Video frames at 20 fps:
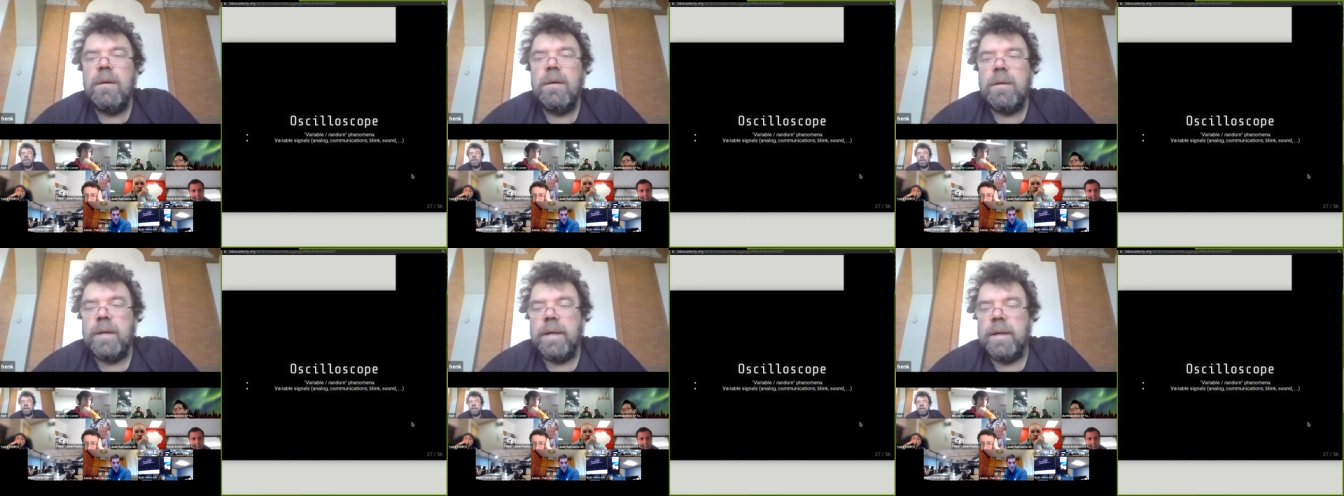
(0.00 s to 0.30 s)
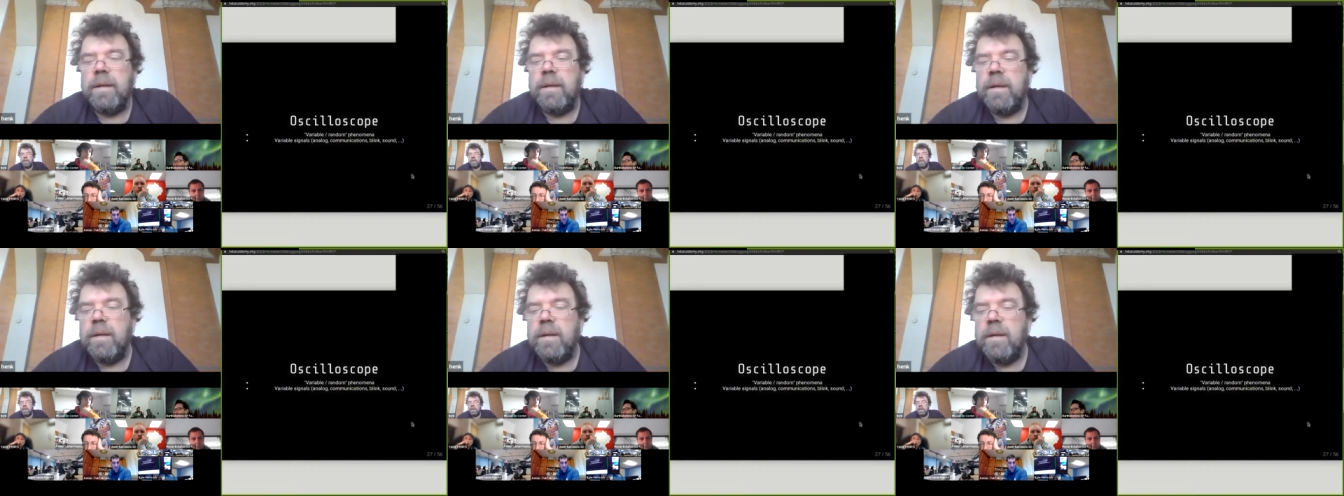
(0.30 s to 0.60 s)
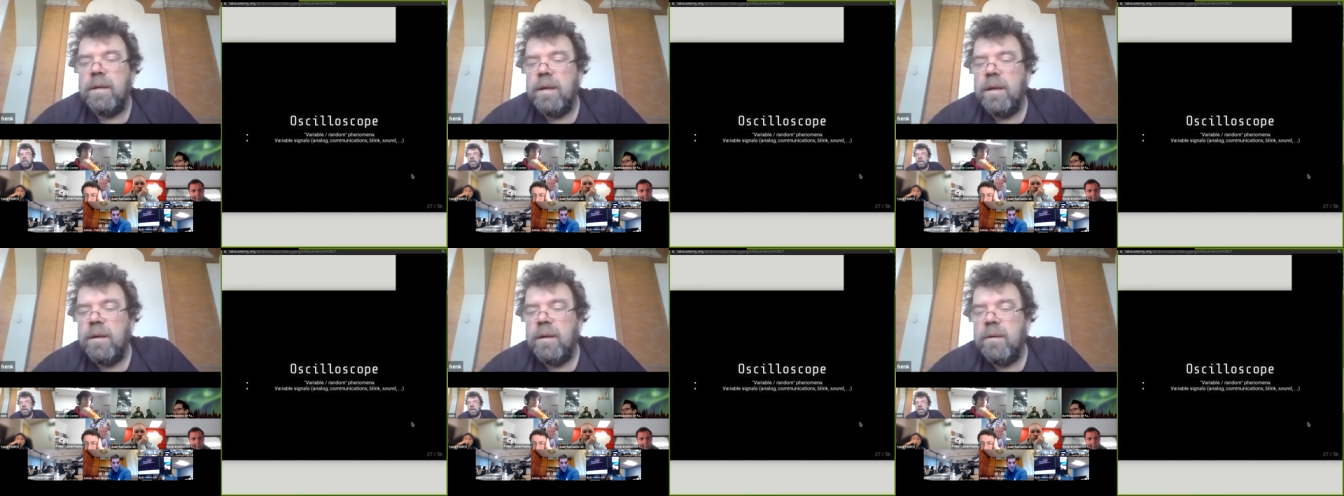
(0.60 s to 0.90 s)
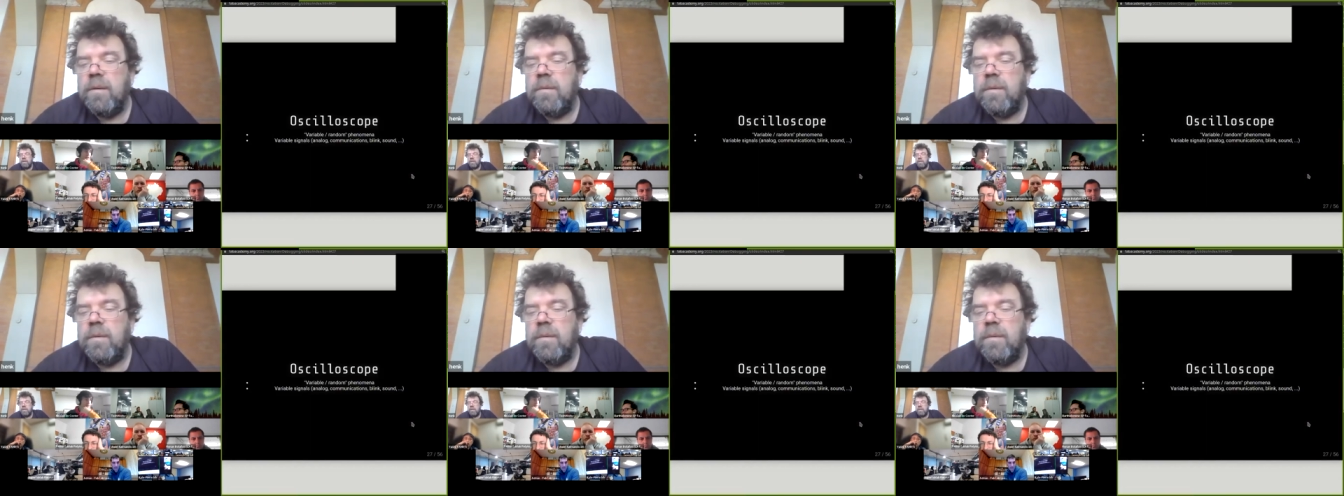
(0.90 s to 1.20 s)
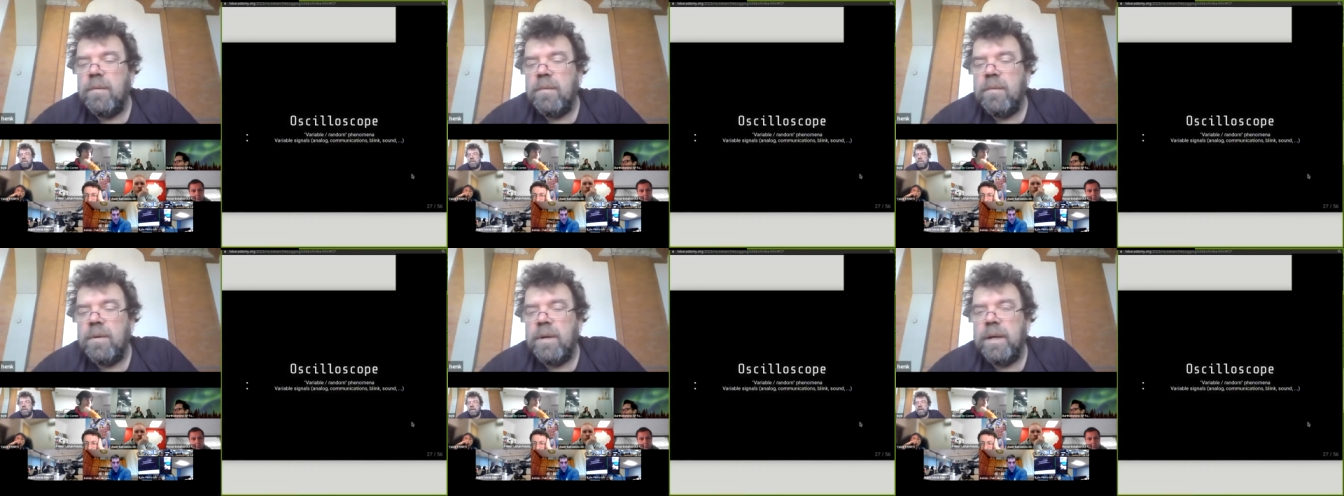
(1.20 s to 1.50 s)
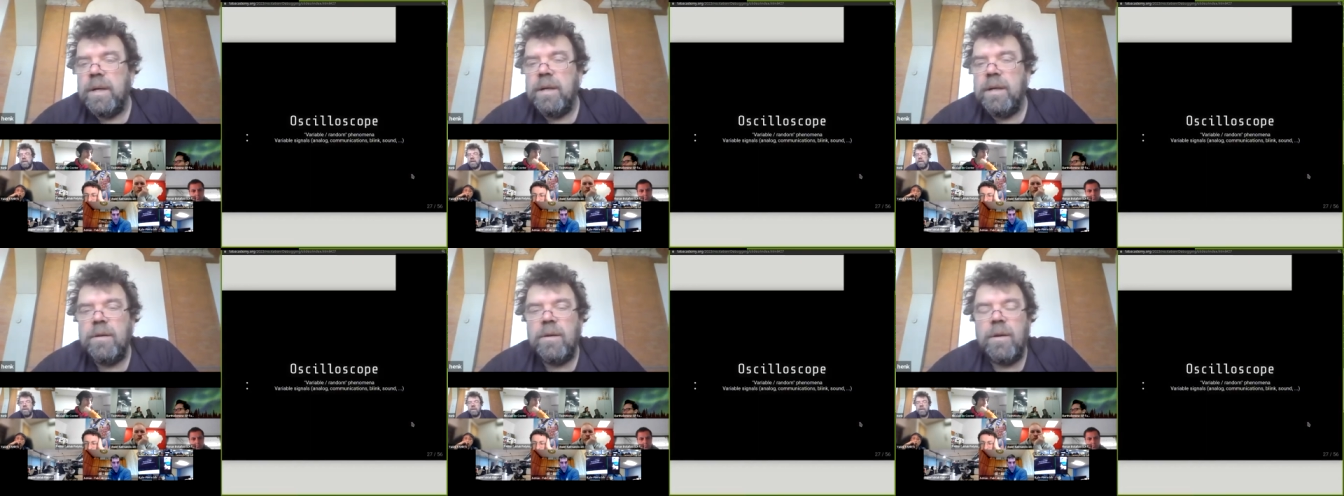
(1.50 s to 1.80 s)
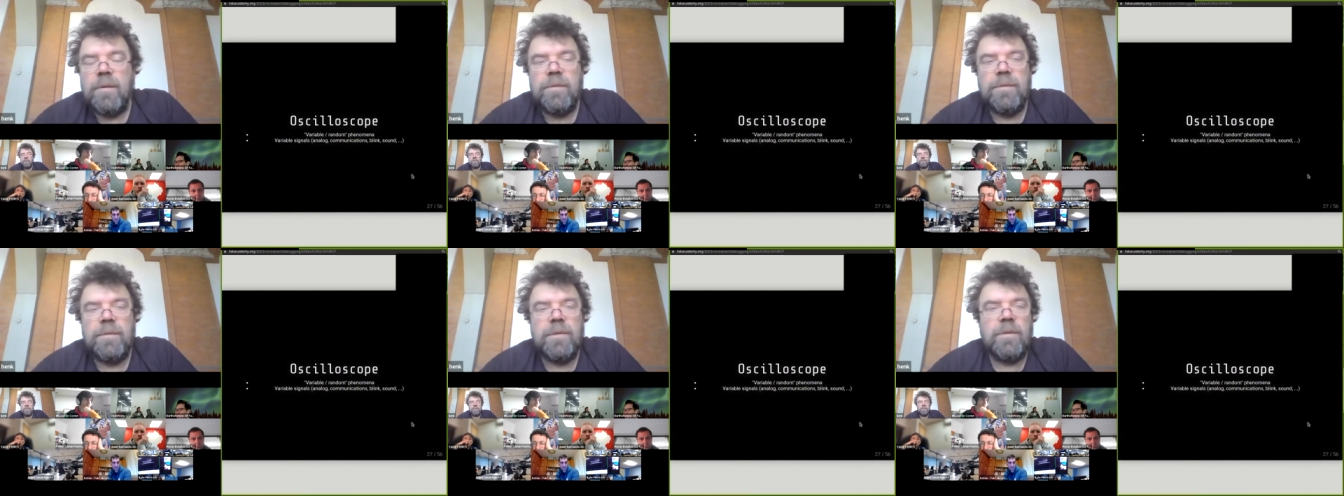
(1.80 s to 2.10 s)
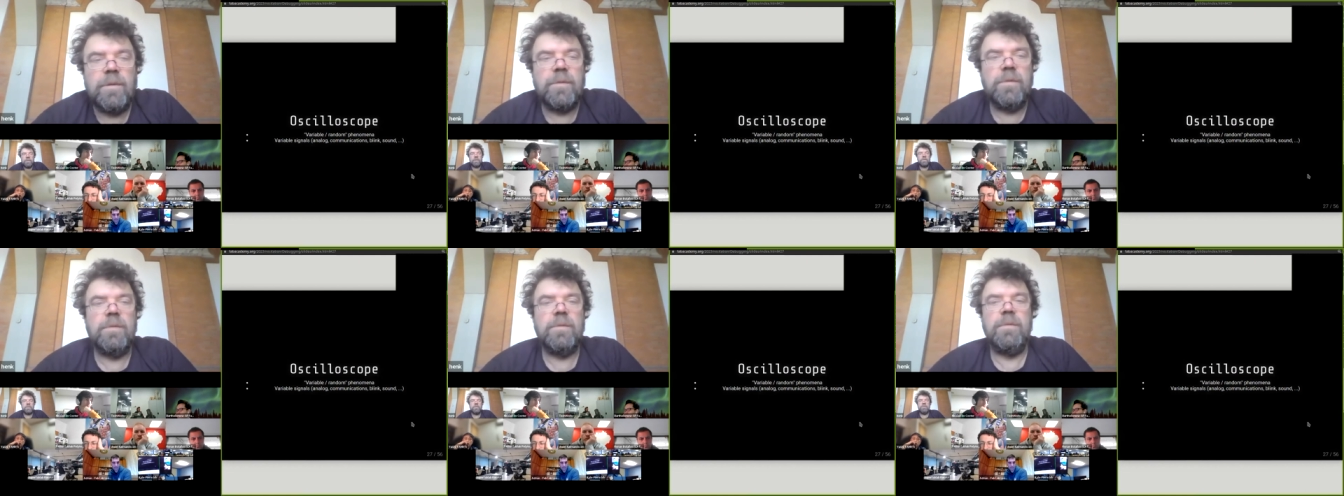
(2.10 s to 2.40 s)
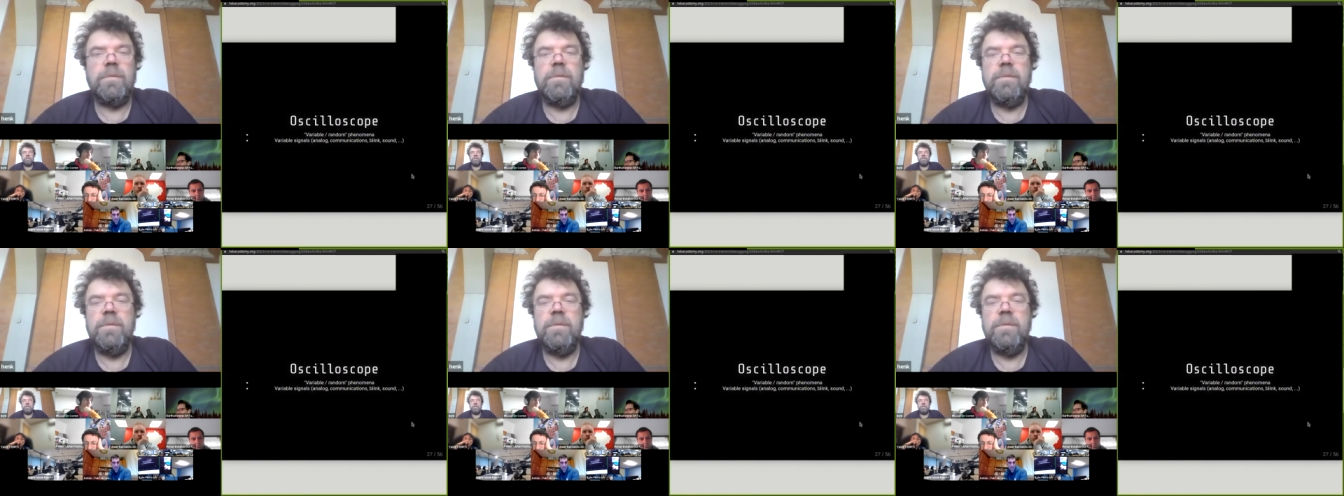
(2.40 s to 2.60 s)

Okay, then now I hand over to